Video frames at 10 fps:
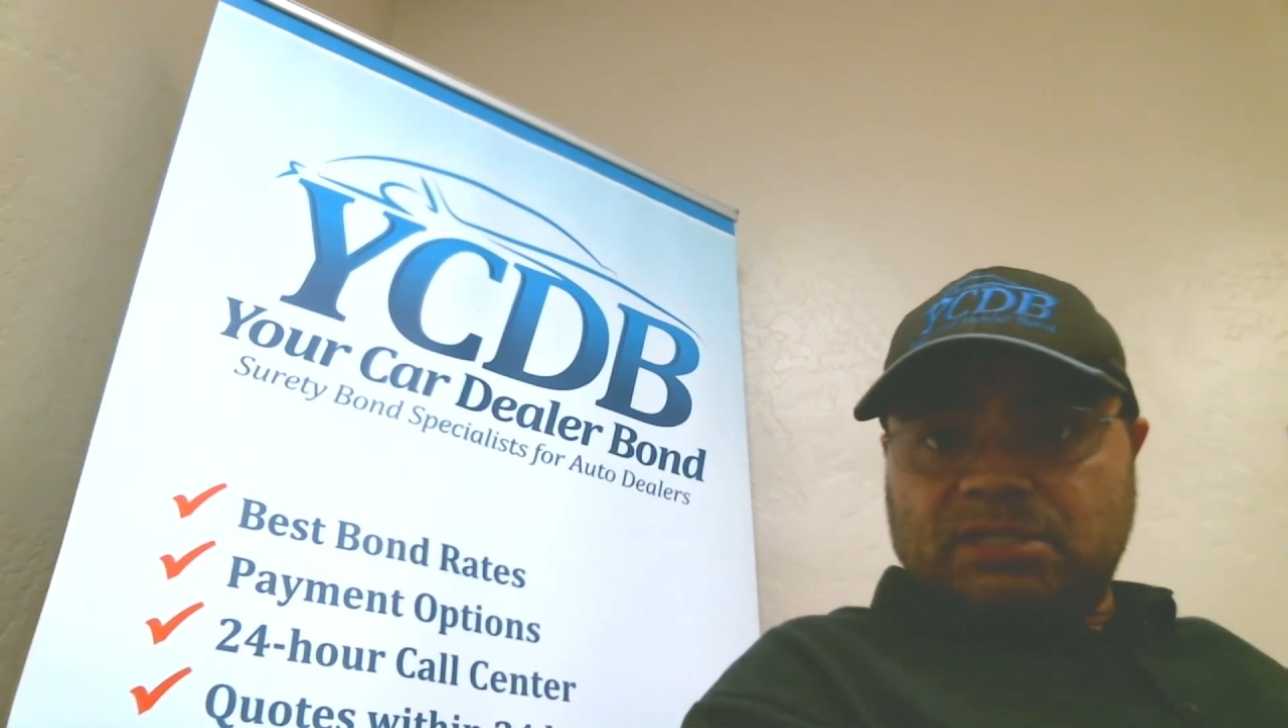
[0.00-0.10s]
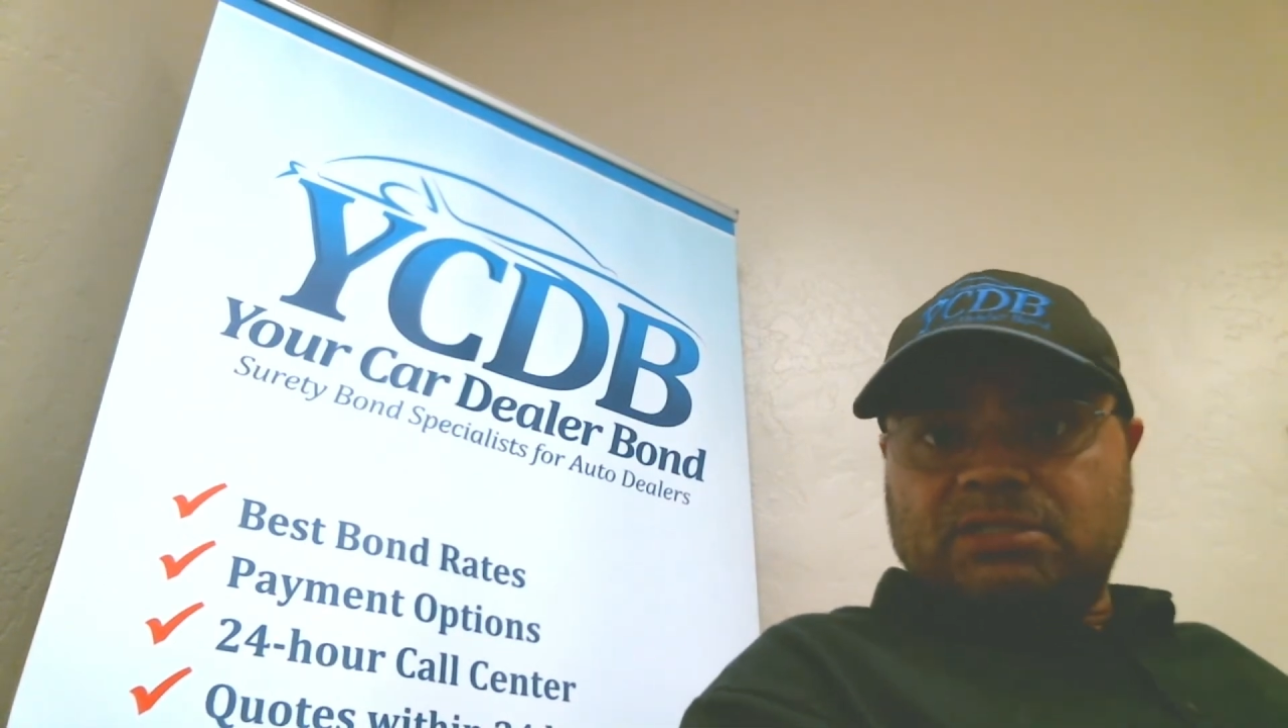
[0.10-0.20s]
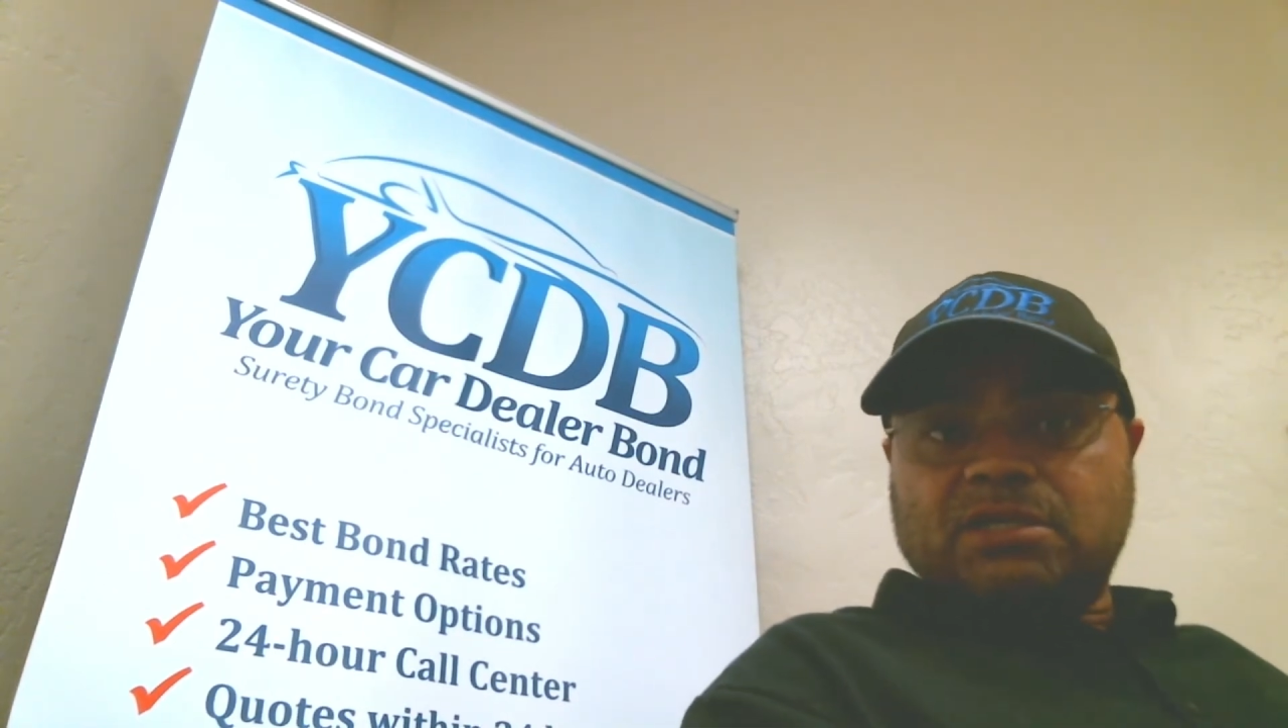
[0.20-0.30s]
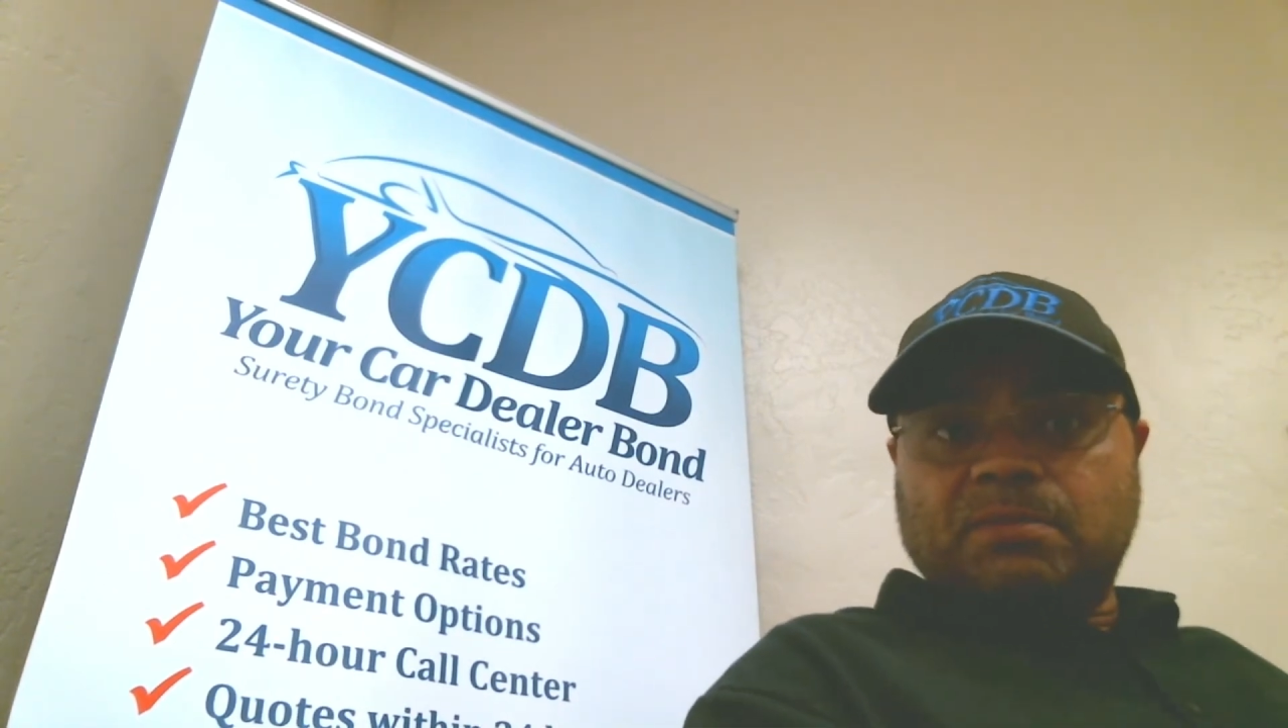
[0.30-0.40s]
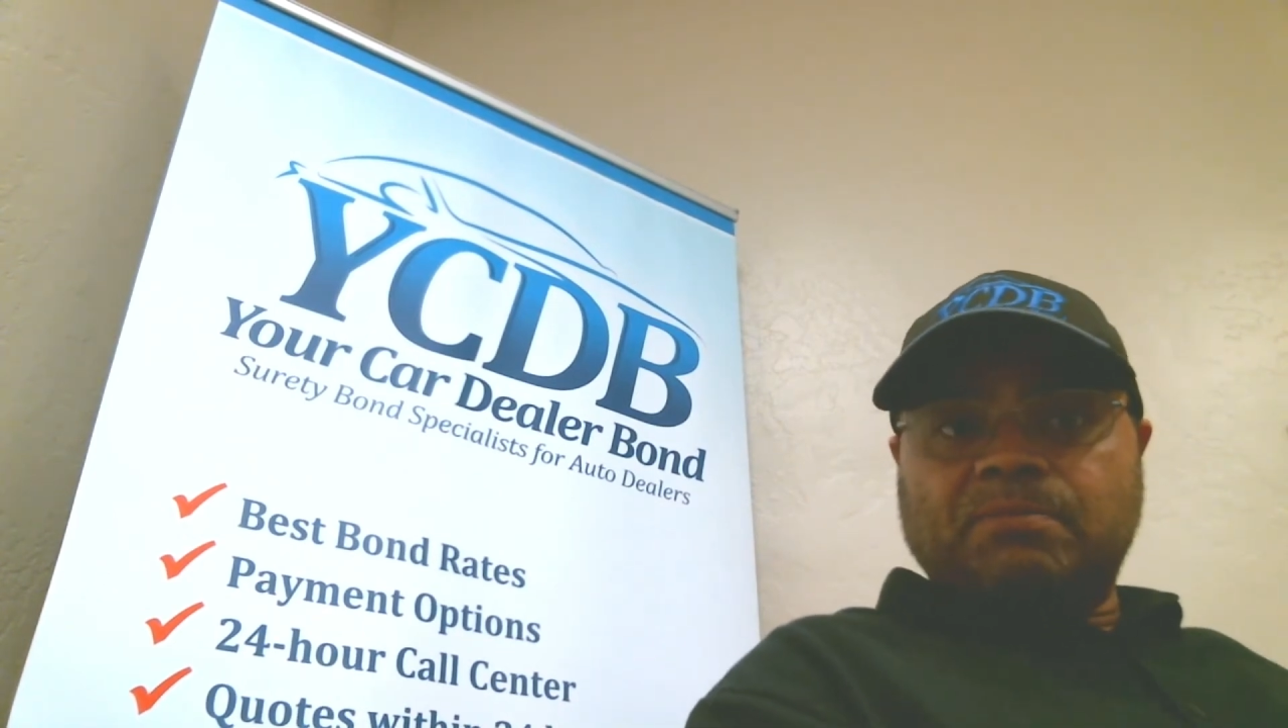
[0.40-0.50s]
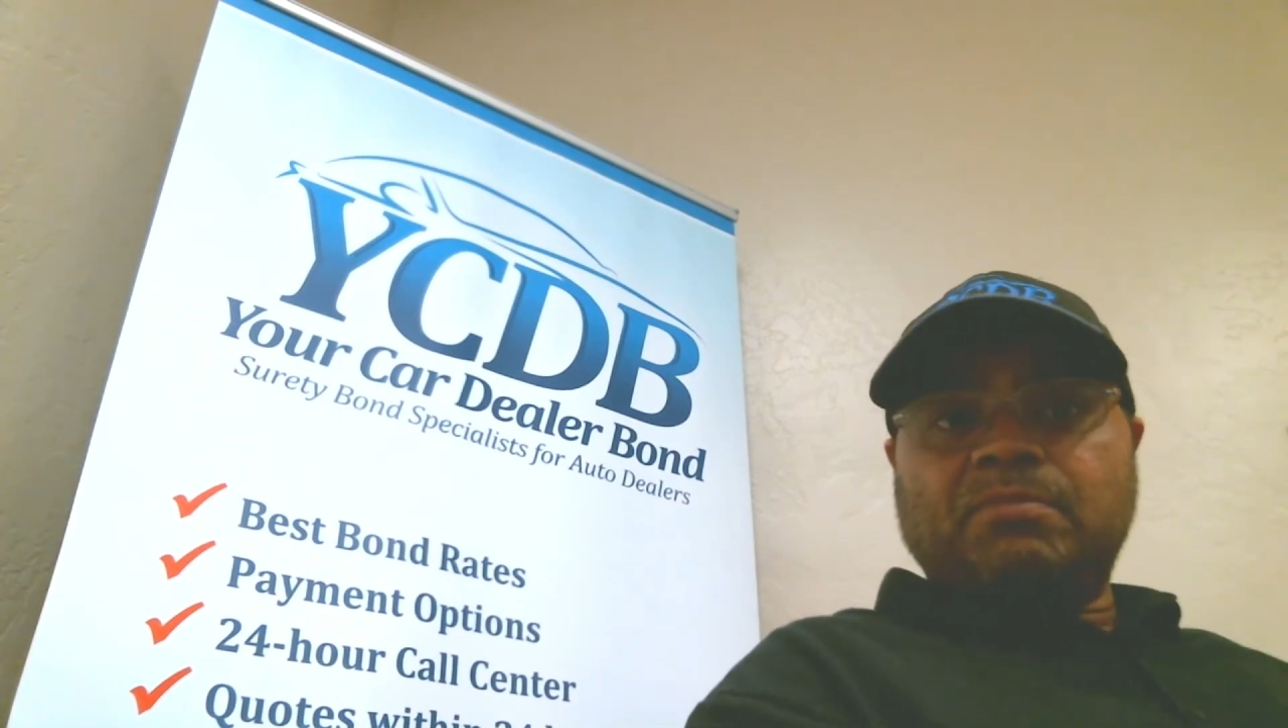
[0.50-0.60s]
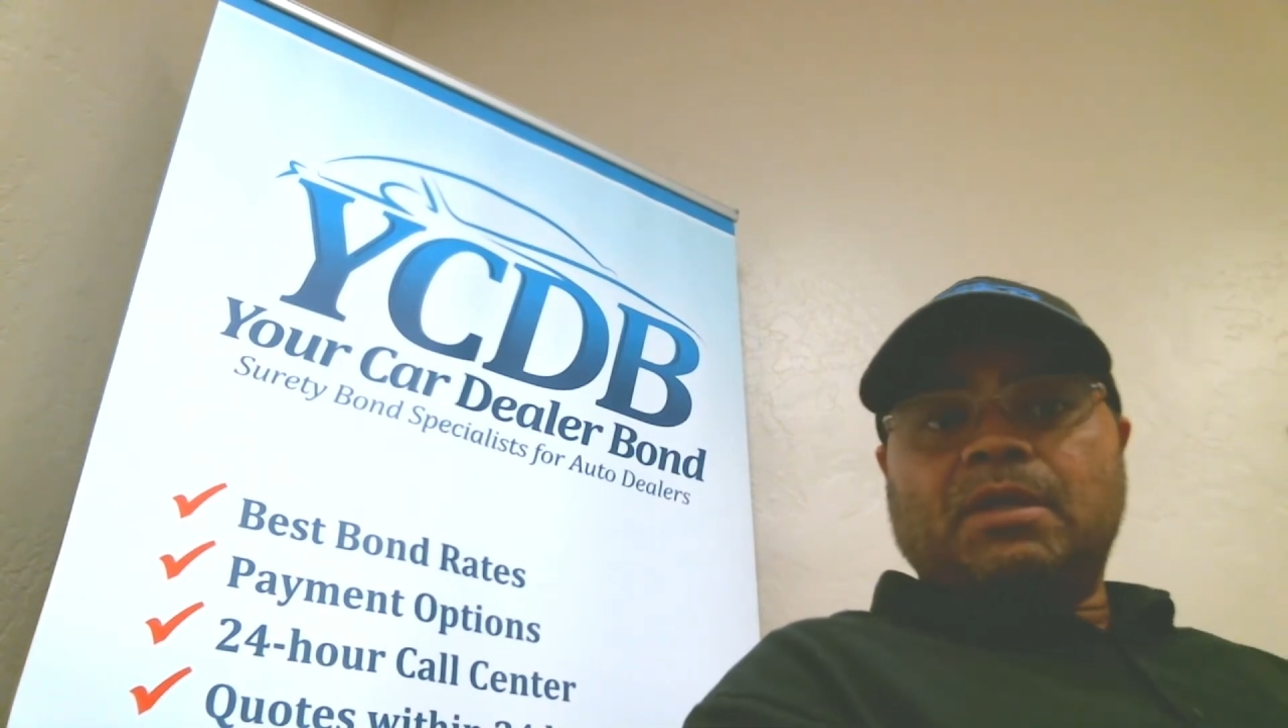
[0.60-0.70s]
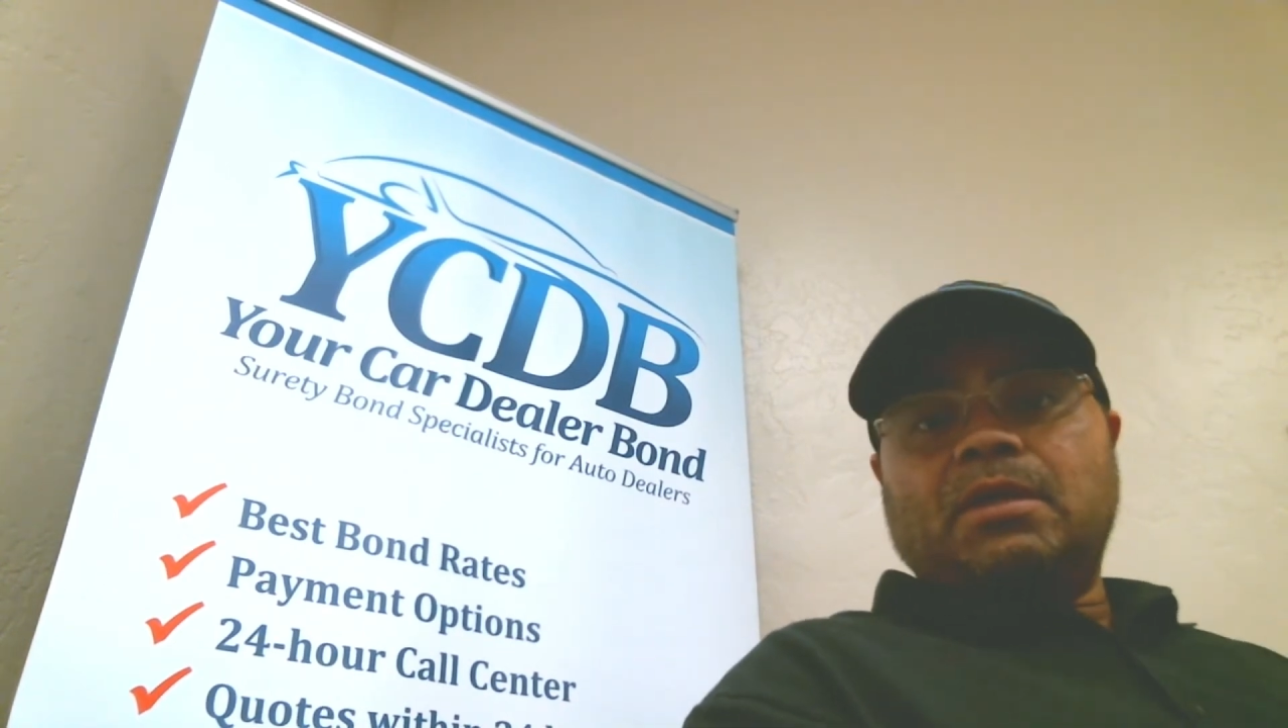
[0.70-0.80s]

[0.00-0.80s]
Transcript: that something's